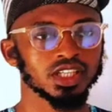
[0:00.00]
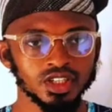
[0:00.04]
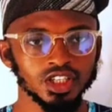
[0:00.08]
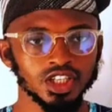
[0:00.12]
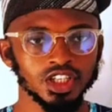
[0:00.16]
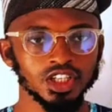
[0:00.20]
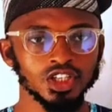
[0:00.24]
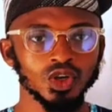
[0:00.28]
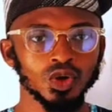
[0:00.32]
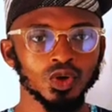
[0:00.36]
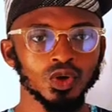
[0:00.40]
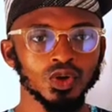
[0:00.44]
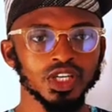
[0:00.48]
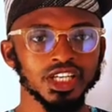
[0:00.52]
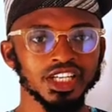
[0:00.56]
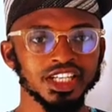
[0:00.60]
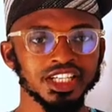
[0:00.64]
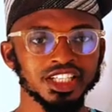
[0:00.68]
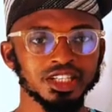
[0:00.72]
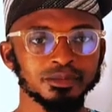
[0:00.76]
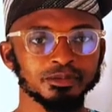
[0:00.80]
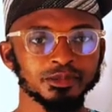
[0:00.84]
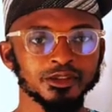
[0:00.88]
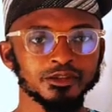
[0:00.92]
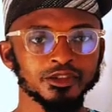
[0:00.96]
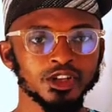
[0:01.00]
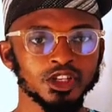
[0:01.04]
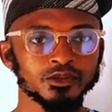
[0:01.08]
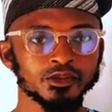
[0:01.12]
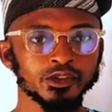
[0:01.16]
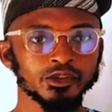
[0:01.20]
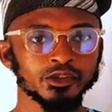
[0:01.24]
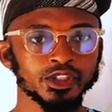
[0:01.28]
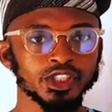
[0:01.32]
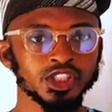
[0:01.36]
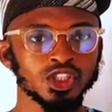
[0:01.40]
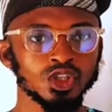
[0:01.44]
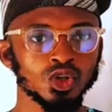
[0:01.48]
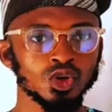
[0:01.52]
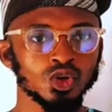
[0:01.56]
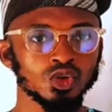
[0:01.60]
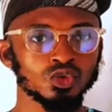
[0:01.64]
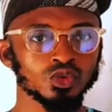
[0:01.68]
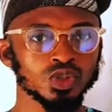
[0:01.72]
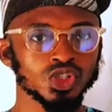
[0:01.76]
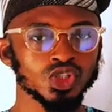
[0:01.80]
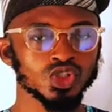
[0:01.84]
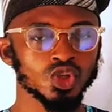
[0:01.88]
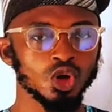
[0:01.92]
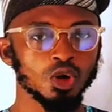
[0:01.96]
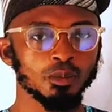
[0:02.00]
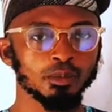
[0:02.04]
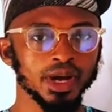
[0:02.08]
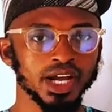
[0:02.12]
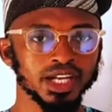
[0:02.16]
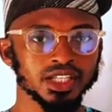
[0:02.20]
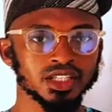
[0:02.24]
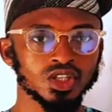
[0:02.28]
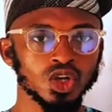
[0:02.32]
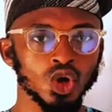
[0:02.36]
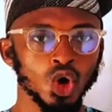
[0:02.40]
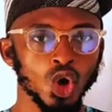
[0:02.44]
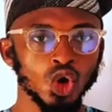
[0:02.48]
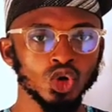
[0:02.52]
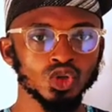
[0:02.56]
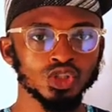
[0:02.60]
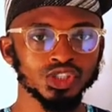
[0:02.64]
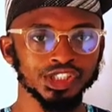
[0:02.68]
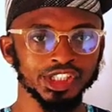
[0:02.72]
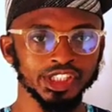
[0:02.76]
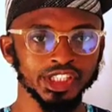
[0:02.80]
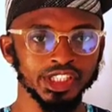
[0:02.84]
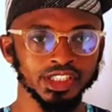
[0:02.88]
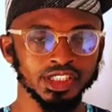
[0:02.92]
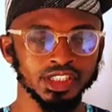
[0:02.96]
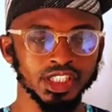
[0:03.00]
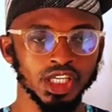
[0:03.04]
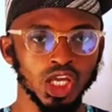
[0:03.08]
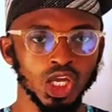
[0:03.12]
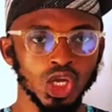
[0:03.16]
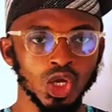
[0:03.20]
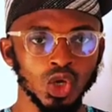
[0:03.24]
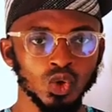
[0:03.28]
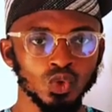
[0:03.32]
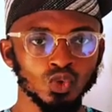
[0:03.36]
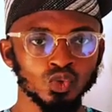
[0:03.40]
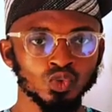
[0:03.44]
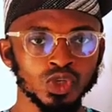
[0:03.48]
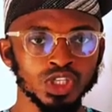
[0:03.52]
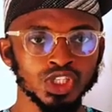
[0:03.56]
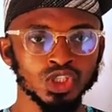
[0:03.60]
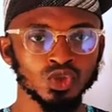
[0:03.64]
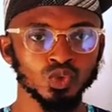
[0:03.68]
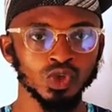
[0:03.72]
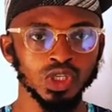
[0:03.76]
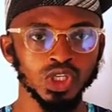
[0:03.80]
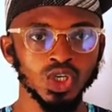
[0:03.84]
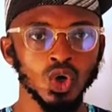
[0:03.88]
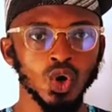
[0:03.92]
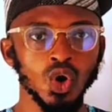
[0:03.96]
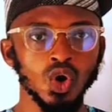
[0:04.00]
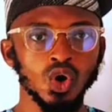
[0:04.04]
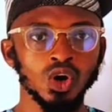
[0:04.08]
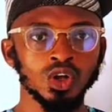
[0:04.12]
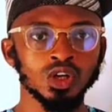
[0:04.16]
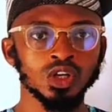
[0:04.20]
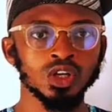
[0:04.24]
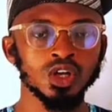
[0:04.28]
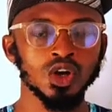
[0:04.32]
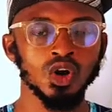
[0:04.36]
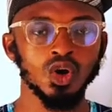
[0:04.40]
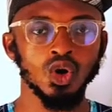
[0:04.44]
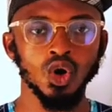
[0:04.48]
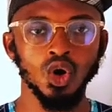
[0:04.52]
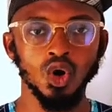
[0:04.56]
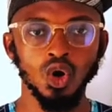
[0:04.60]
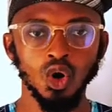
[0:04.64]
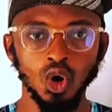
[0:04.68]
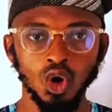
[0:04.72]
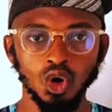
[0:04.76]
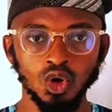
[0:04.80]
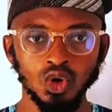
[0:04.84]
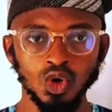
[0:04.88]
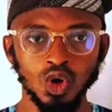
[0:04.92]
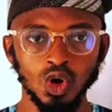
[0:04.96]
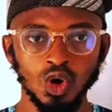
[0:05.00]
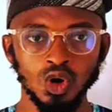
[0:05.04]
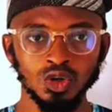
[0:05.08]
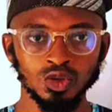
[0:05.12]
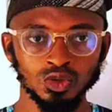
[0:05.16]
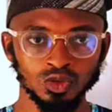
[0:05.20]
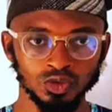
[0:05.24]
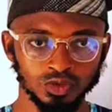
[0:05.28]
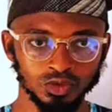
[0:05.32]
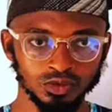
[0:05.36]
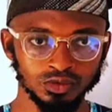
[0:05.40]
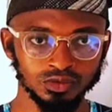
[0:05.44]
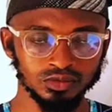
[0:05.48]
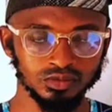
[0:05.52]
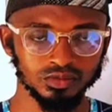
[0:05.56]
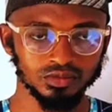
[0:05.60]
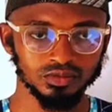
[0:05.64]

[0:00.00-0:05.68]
You know, in the previous video, we stopped at 100, which we call Ogorun.